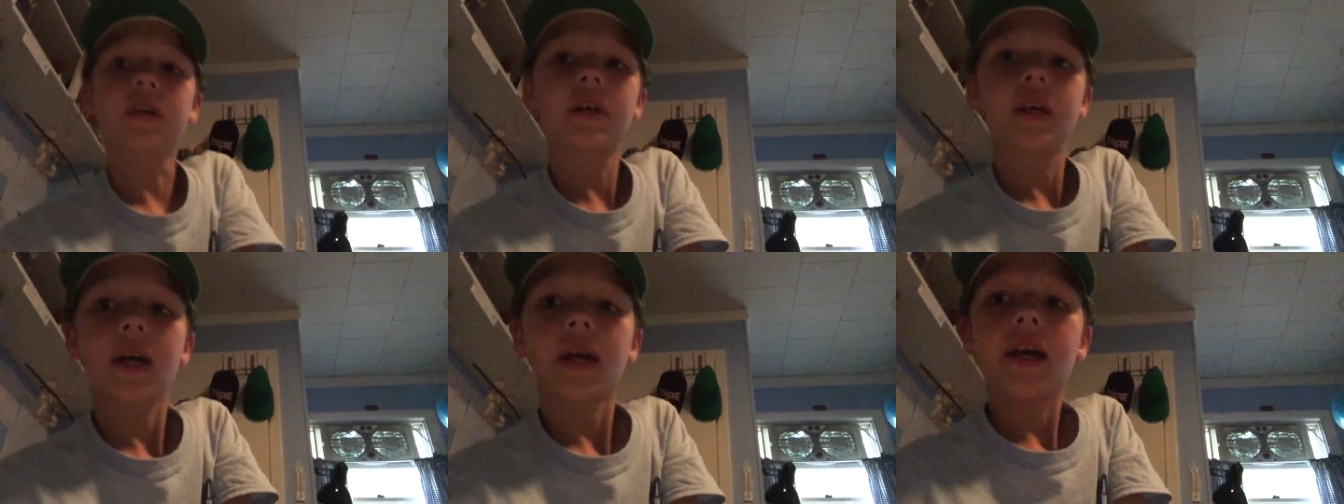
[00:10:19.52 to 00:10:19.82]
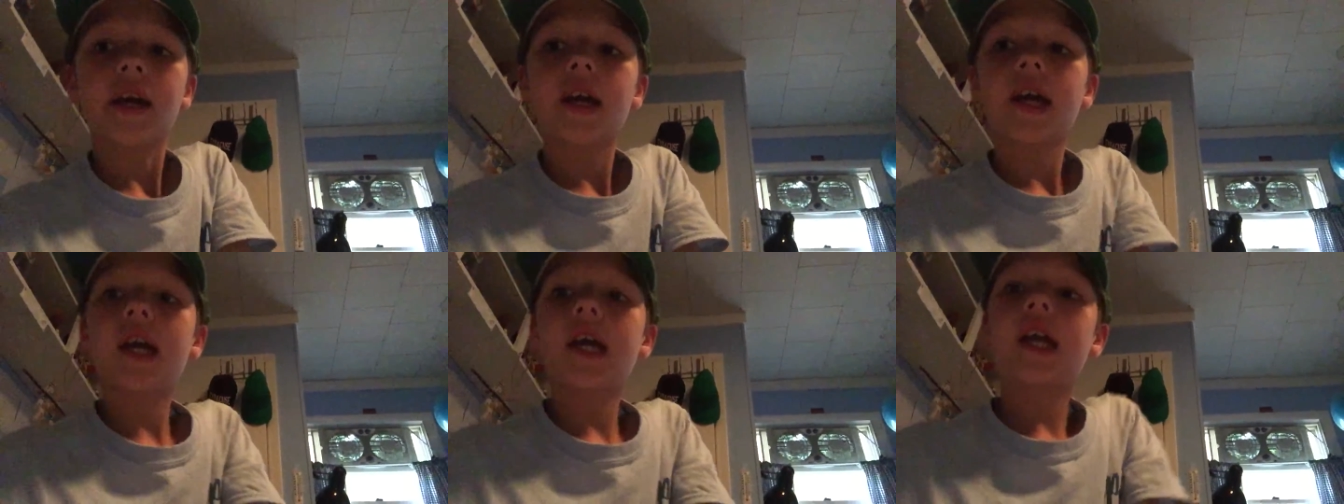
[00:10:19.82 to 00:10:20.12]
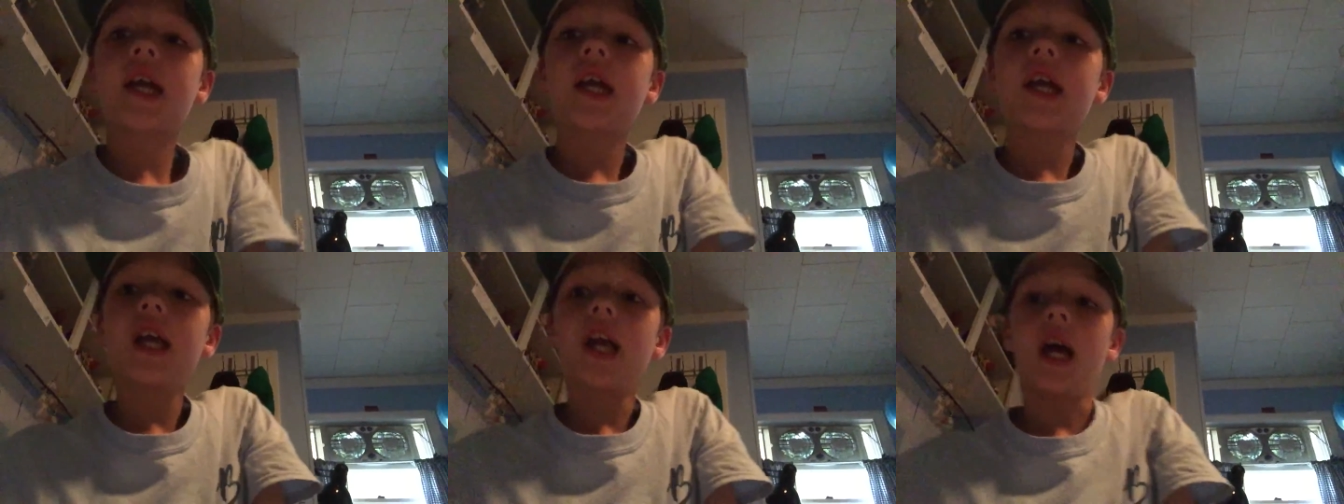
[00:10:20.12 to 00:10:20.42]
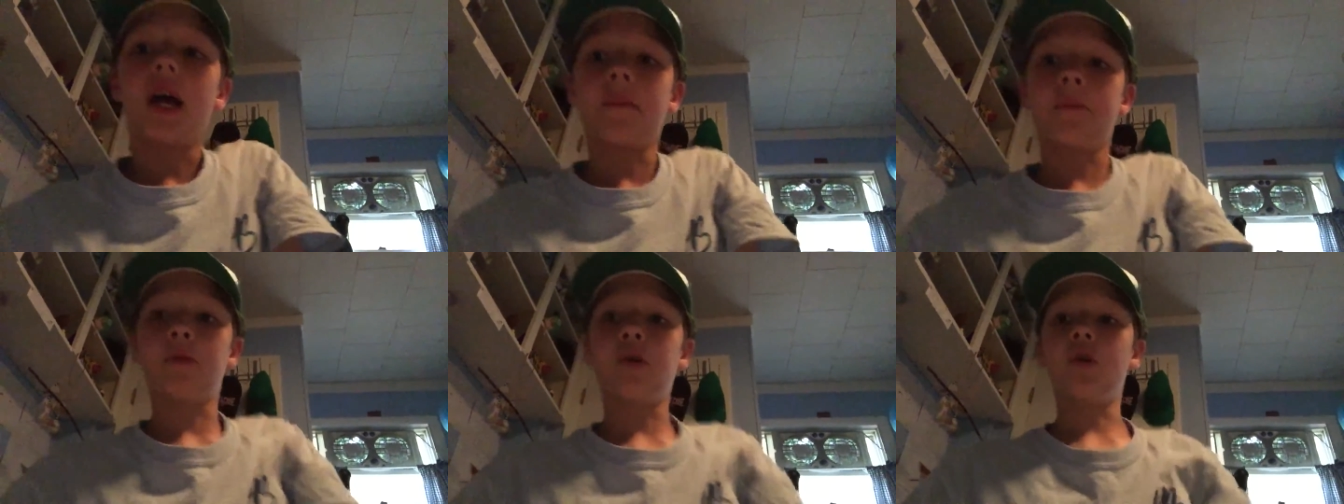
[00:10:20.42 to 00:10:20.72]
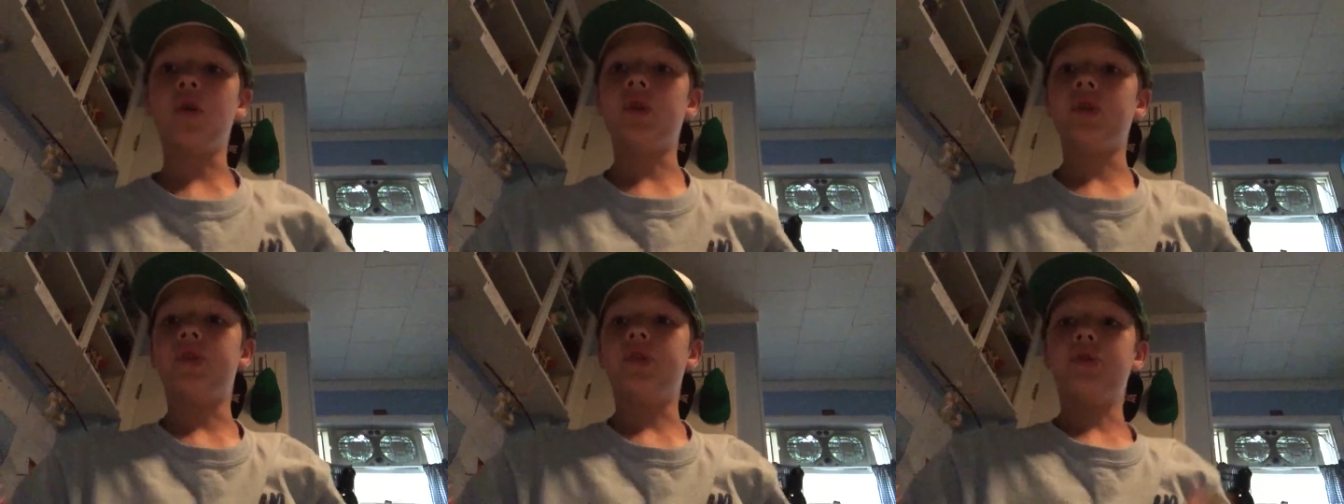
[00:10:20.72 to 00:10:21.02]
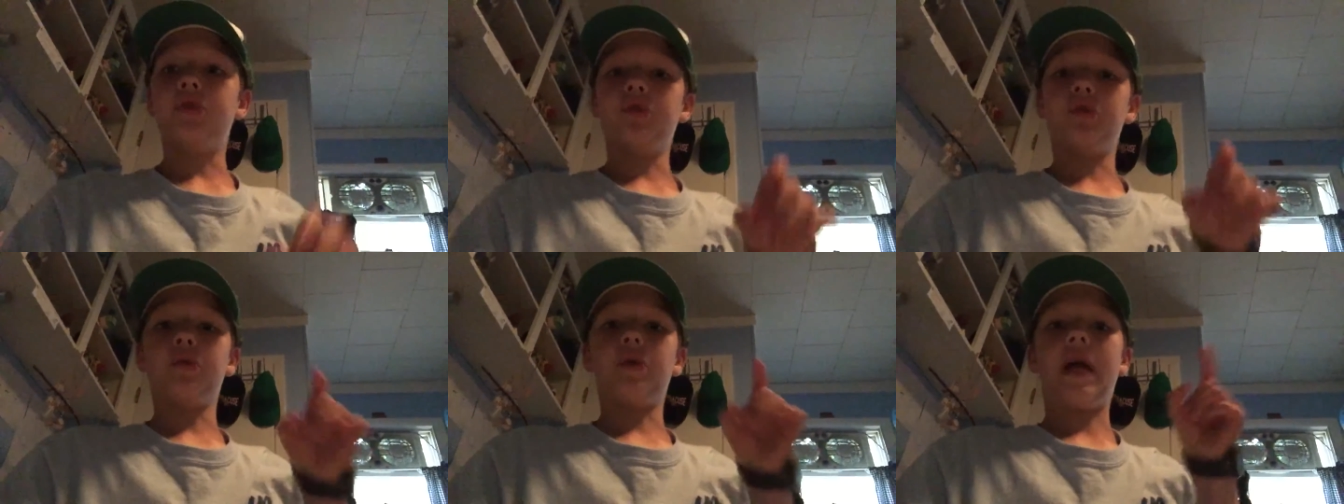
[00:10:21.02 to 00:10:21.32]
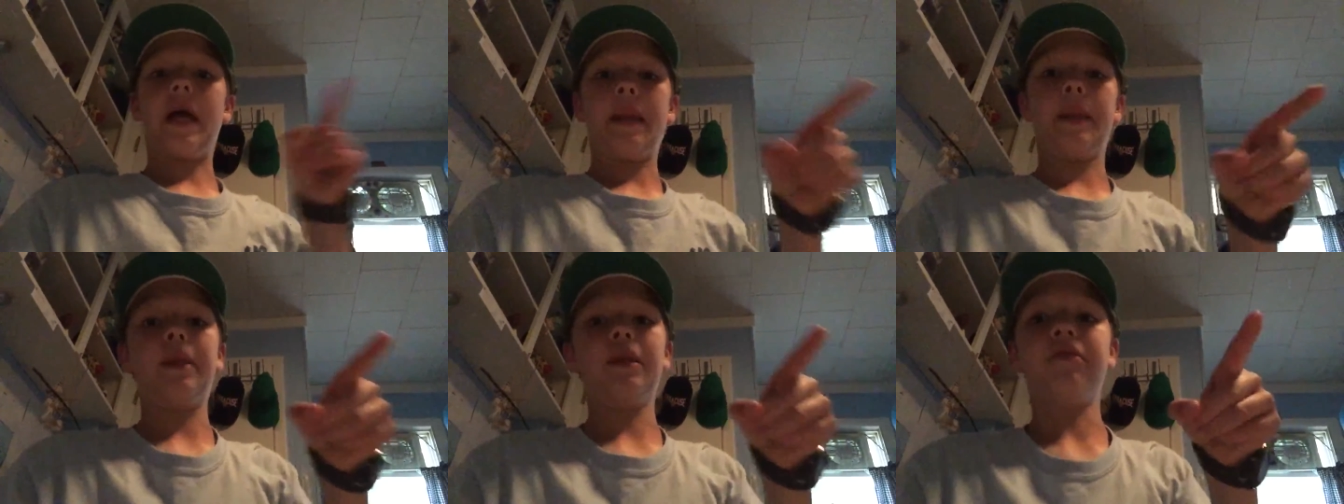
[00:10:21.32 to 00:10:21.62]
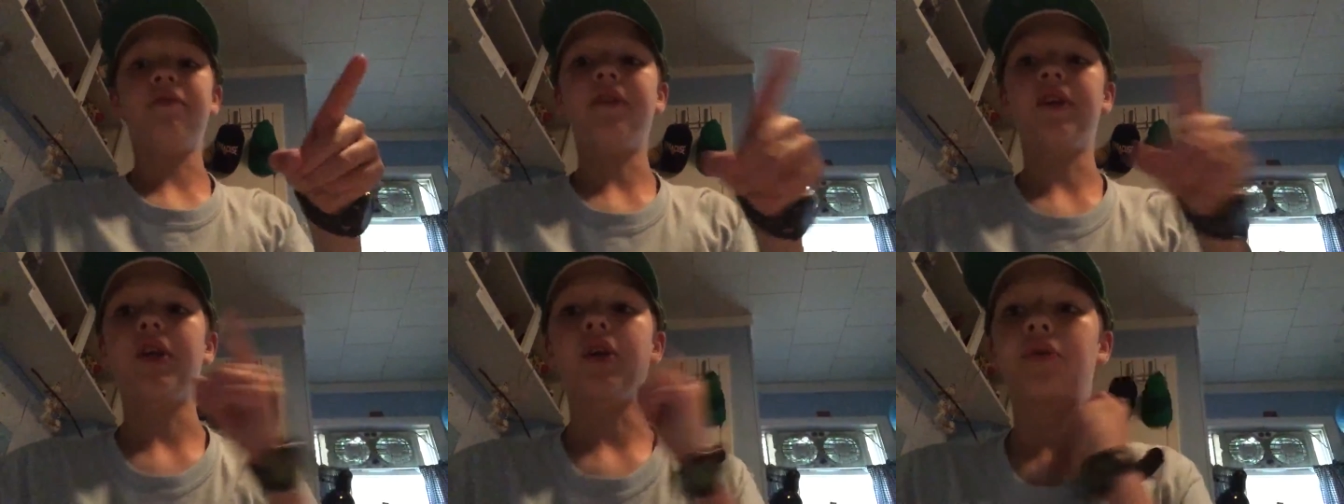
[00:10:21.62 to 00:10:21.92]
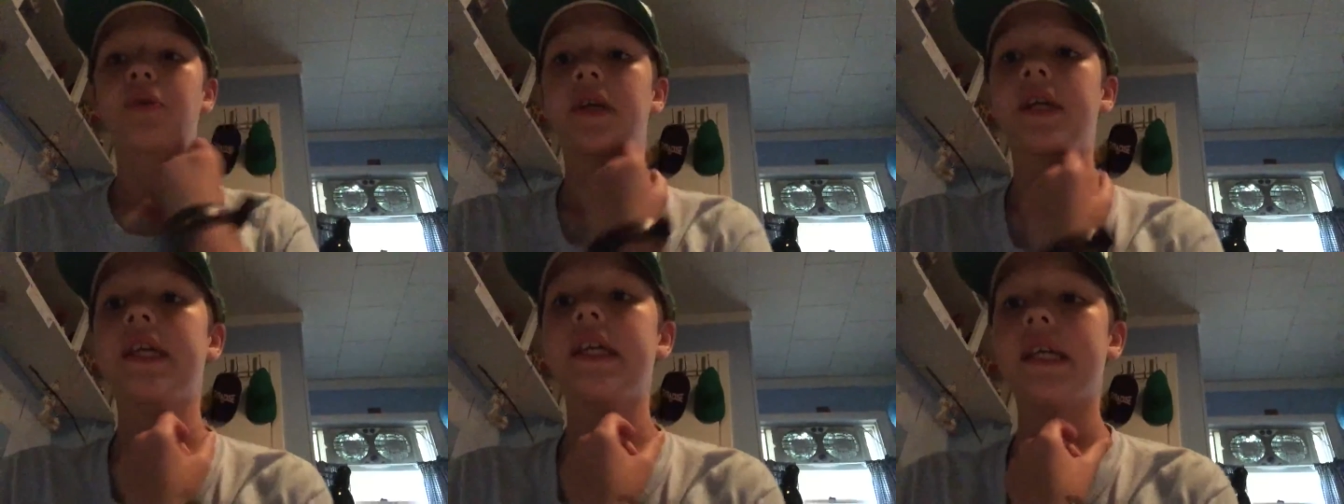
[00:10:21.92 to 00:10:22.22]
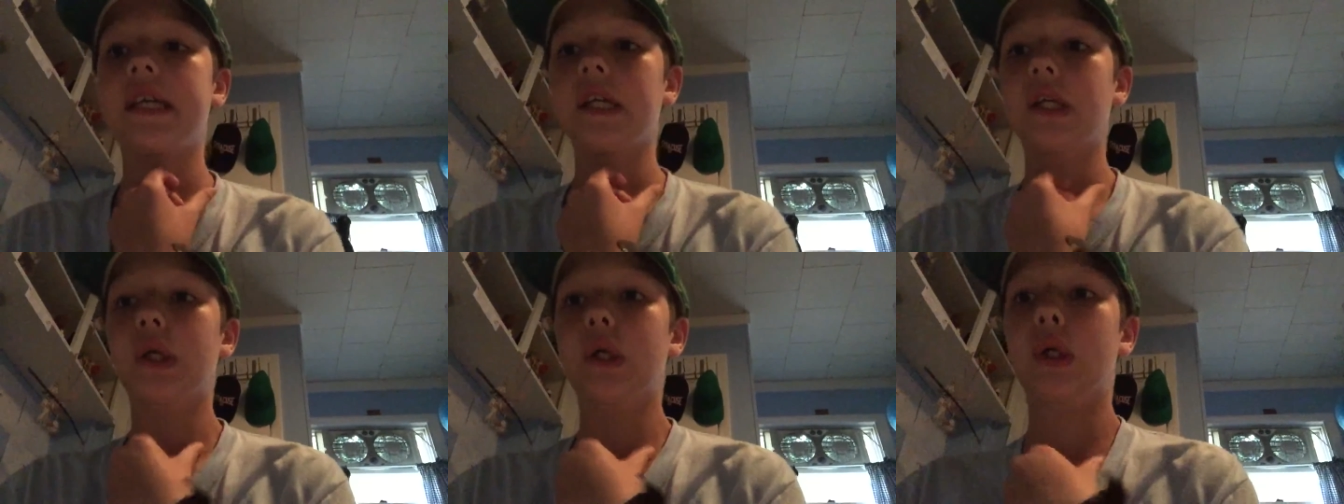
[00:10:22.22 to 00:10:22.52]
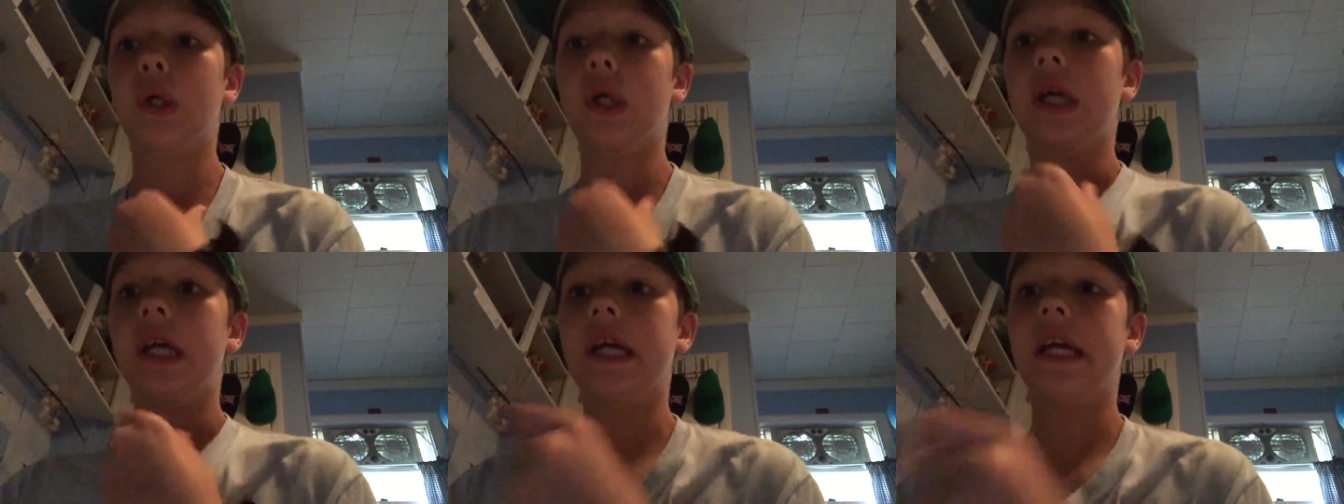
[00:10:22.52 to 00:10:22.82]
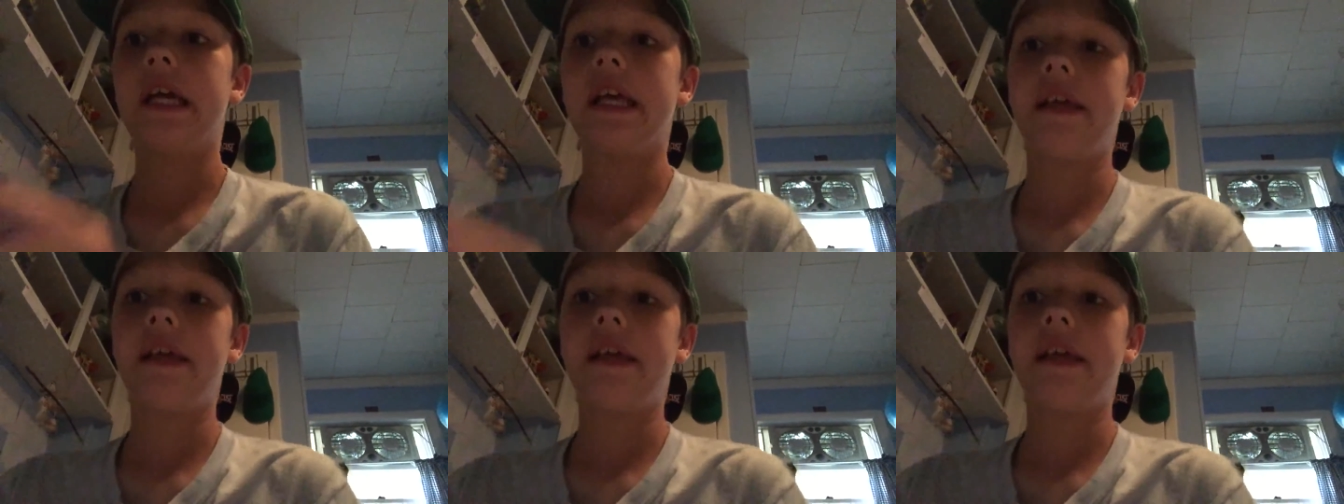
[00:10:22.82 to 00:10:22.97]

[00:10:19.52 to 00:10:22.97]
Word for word: Okay, I'm going to end this video here.